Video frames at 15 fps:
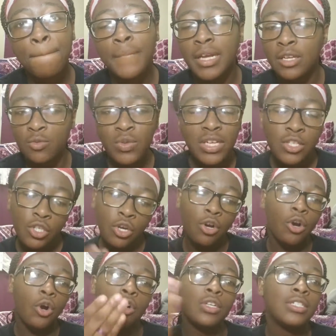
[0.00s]
Because we get y'all
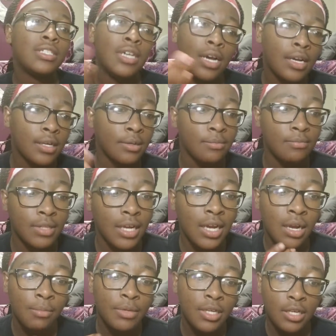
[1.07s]
all the time that
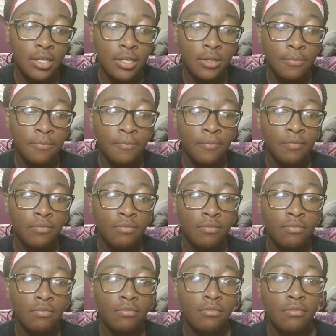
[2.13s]
come in there
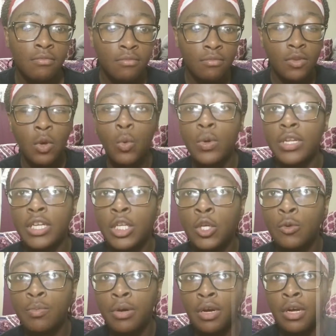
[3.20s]
with a
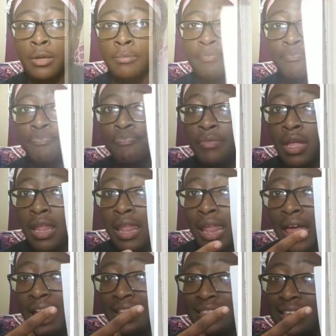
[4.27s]
coupon
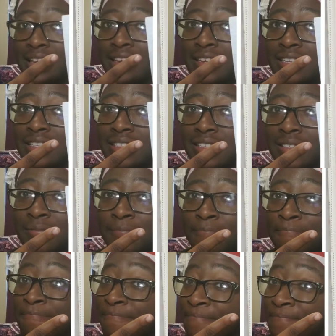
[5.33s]
like this,
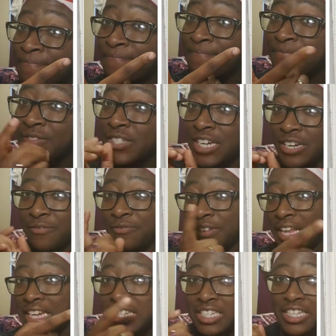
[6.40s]
trying to
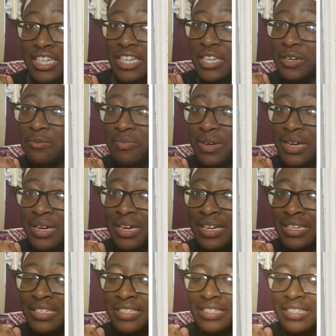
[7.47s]
flash little
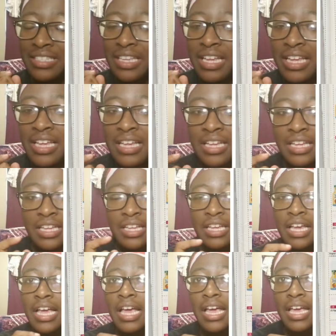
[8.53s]
coupons,
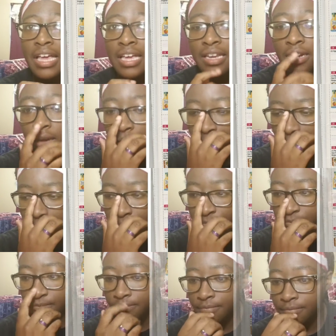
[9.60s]
and
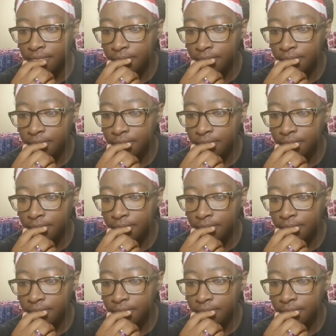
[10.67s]
um,